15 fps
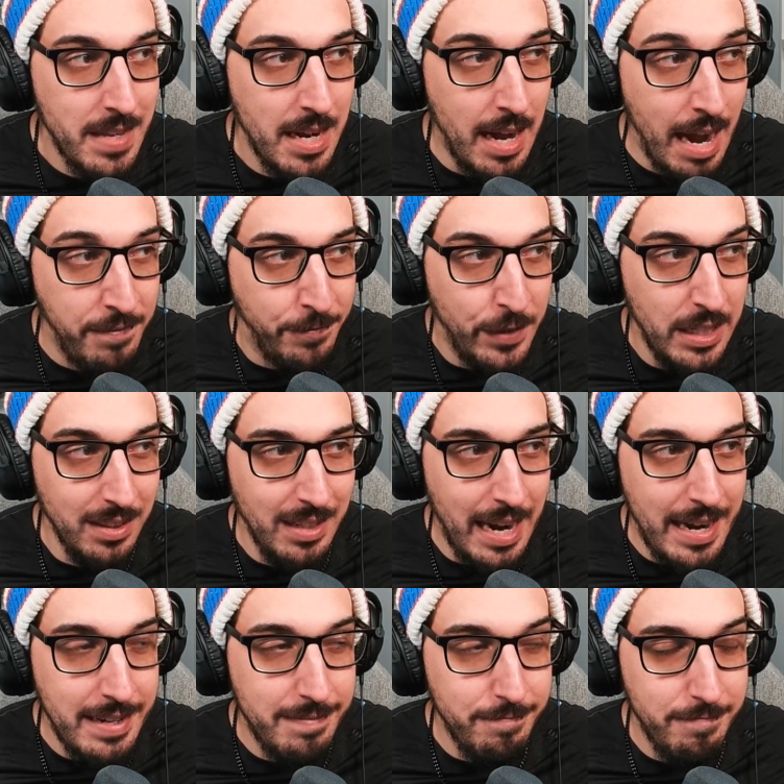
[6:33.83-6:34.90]
I feel
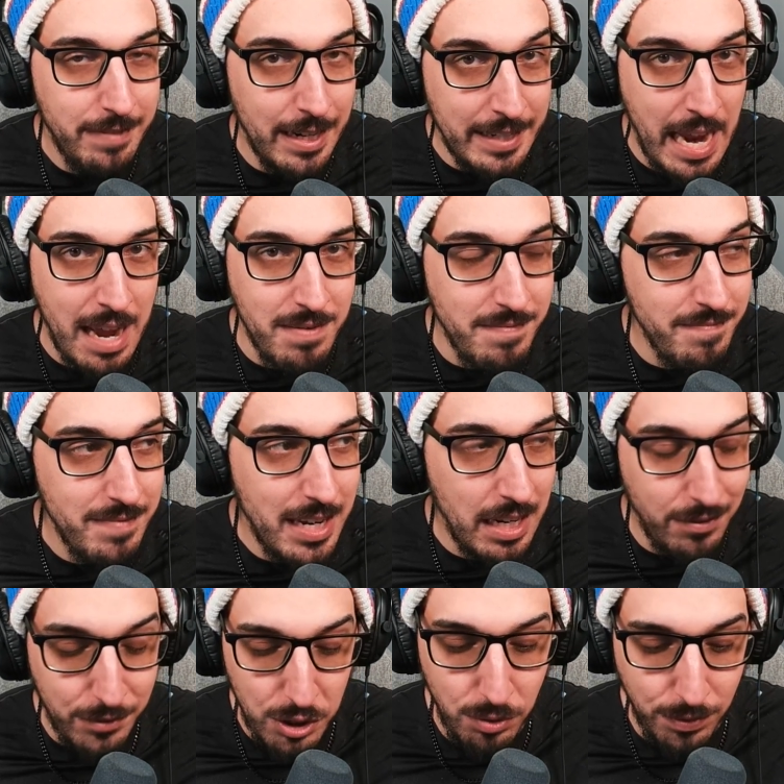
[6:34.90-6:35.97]
like, again,
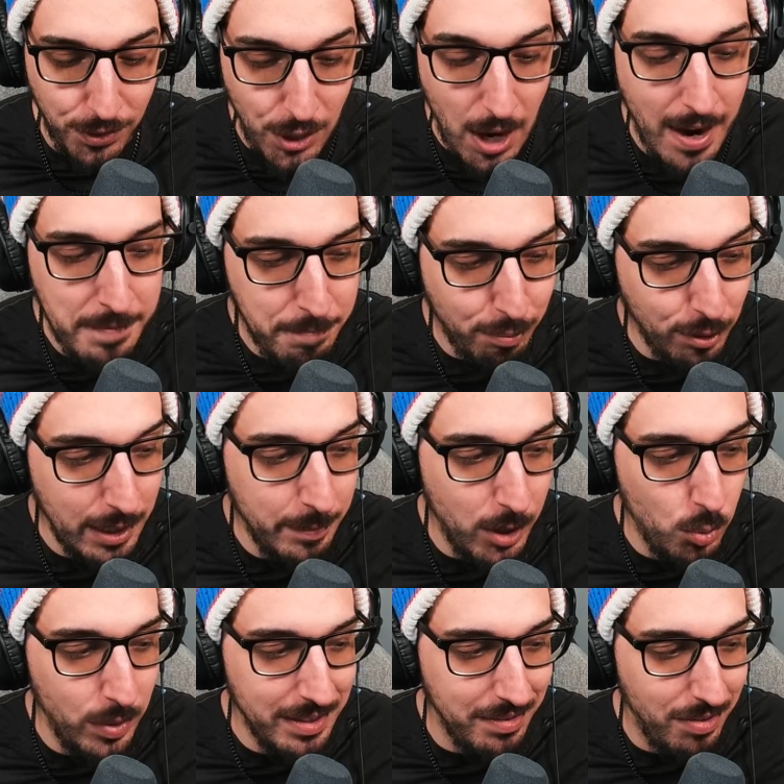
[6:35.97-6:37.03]
if you thought Primeau
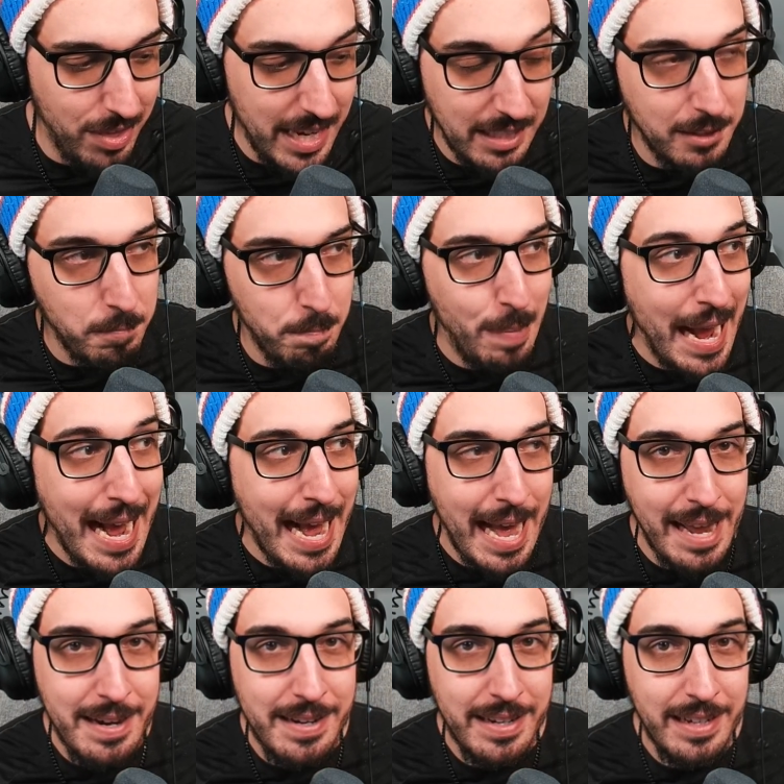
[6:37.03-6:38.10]
was this bad,
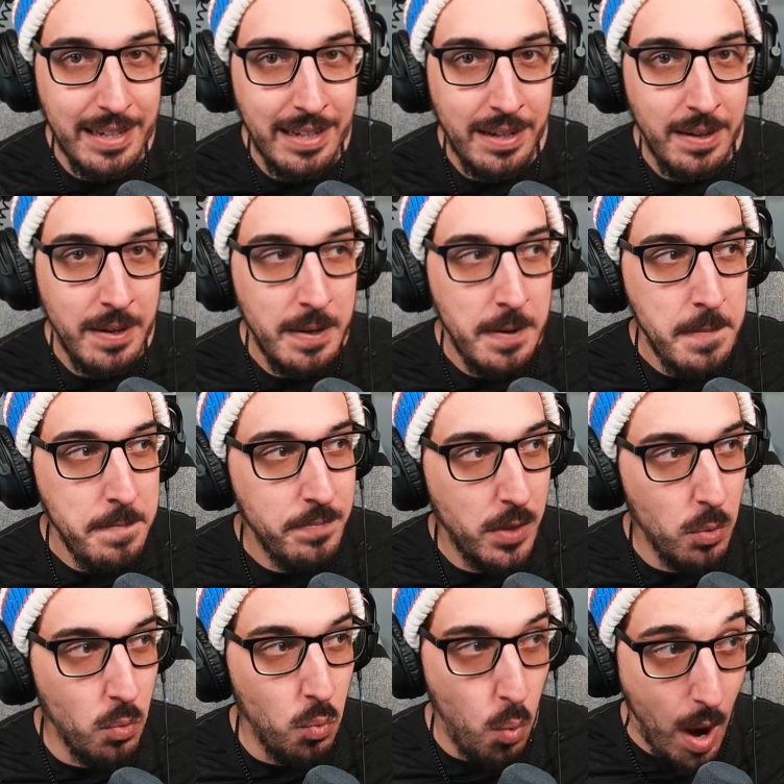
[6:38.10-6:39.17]

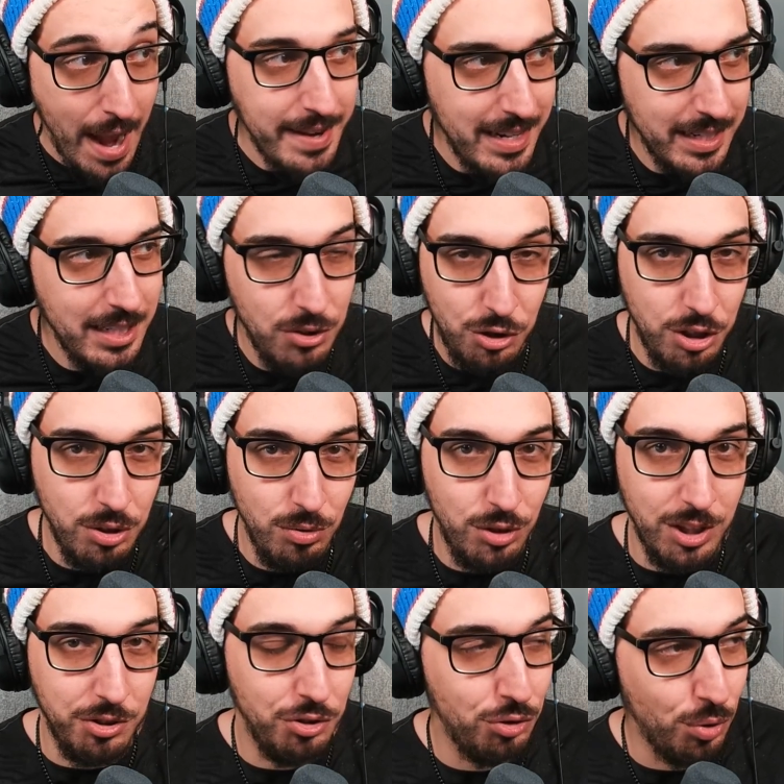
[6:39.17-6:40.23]
why didn't you
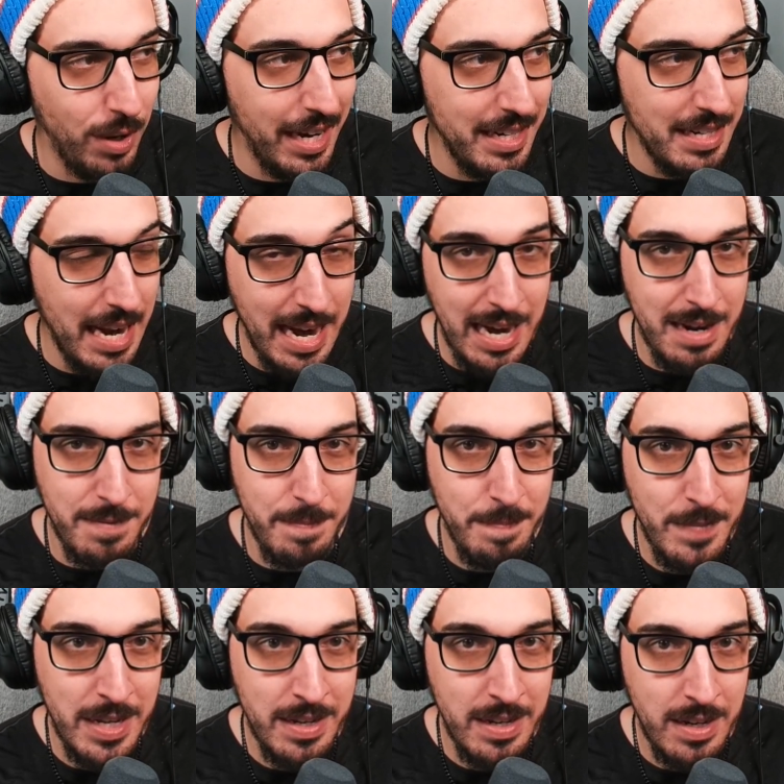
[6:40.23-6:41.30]
just trade him?
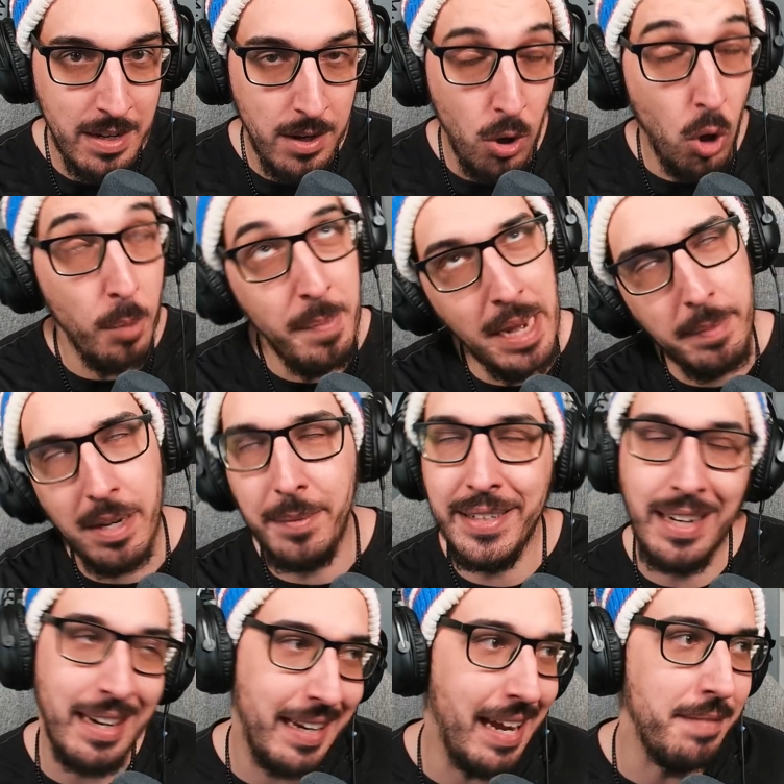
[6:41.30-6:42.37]
Or
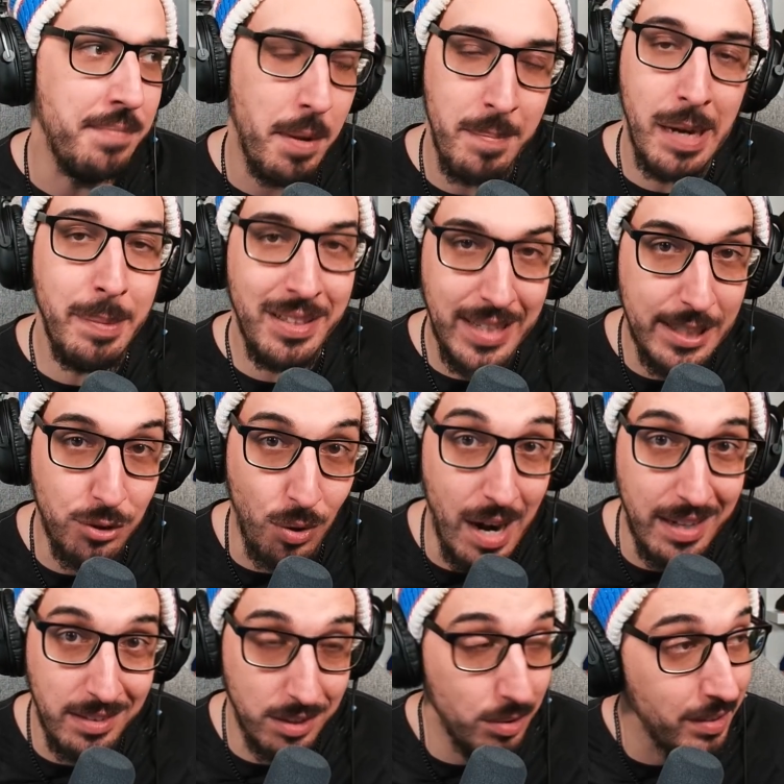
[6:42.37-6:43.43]
maybe they
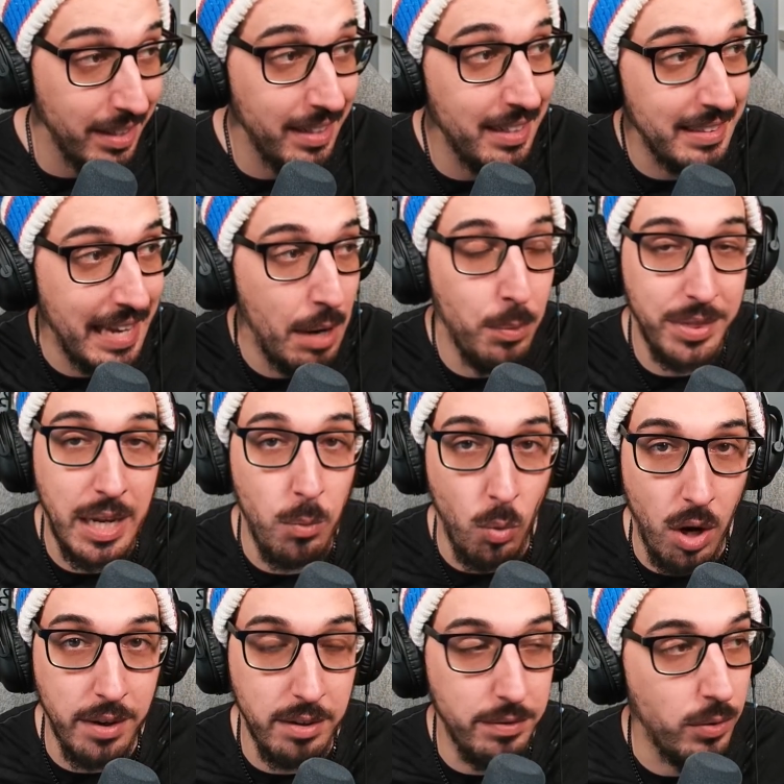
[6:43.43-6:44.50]
tried to and they didn't get what they
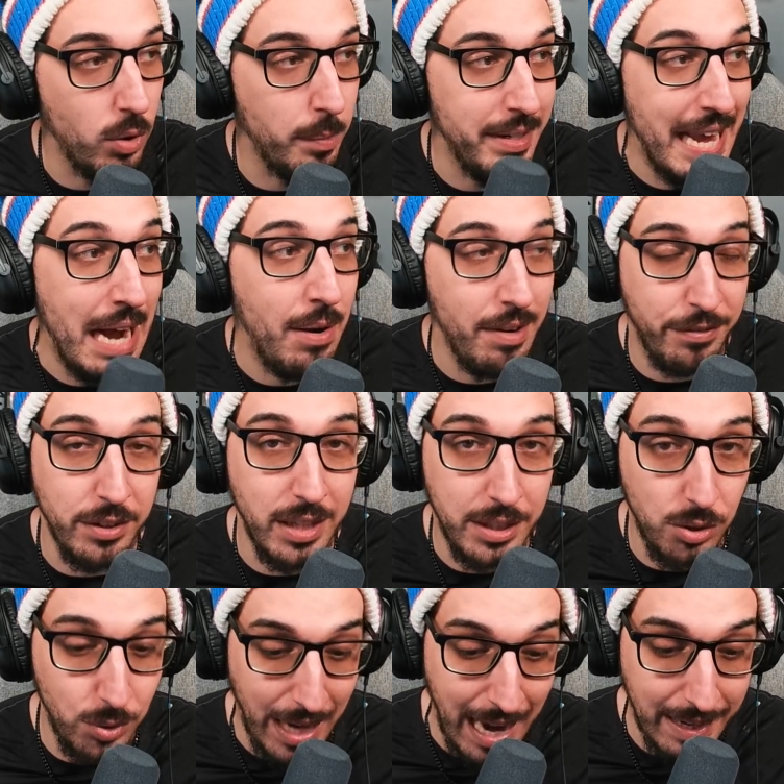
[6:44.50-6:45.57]
wanted for him. But now I feel like
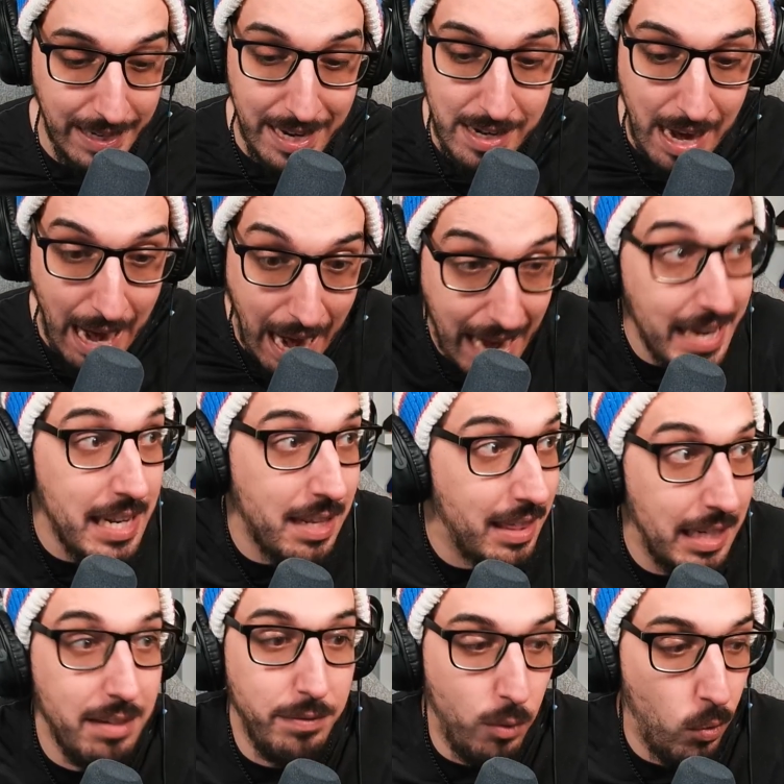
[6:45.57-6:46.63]
you can't get
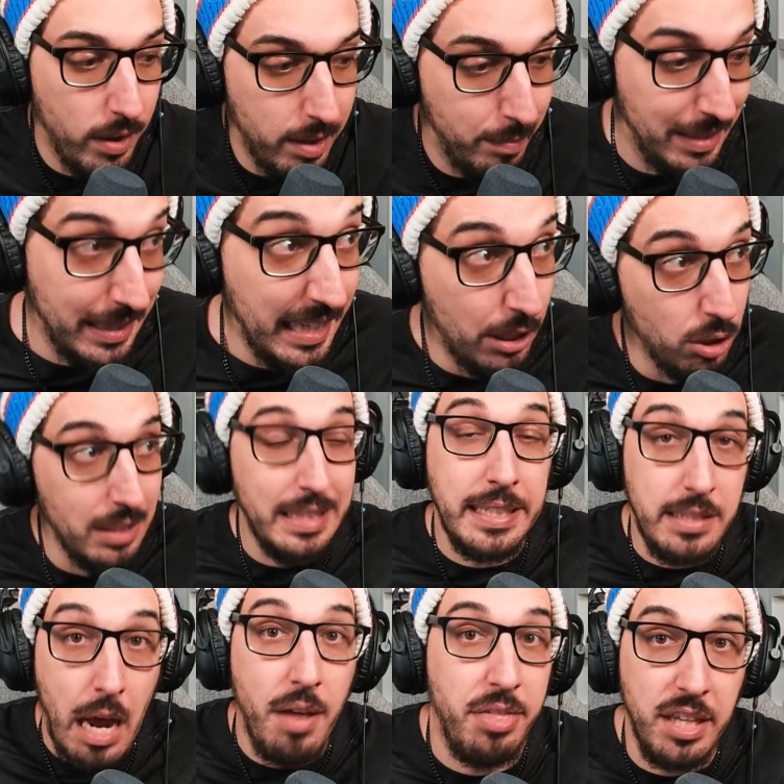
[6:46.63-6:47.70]
anything for him. Literally
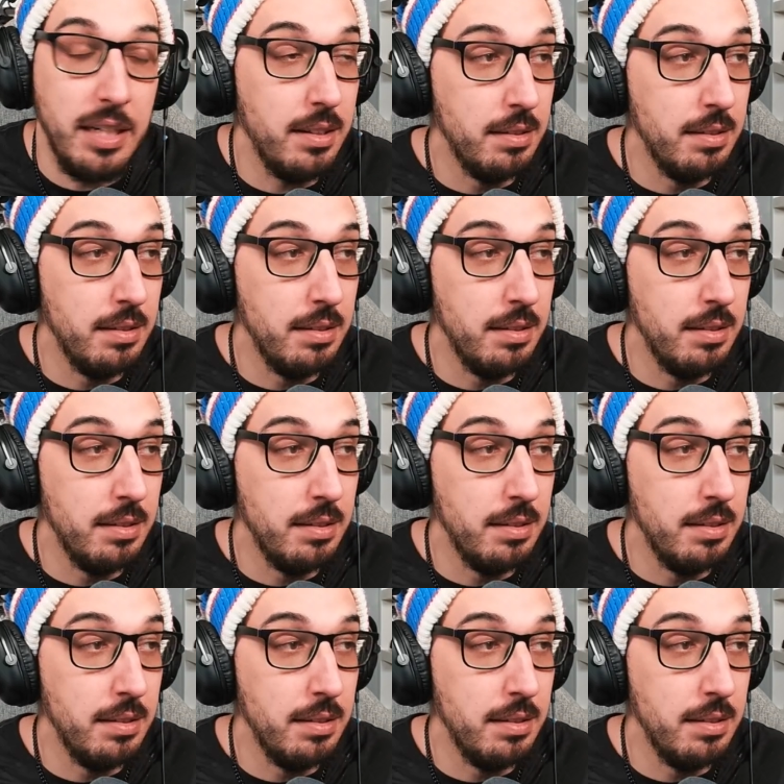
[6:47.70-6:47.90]
nothing.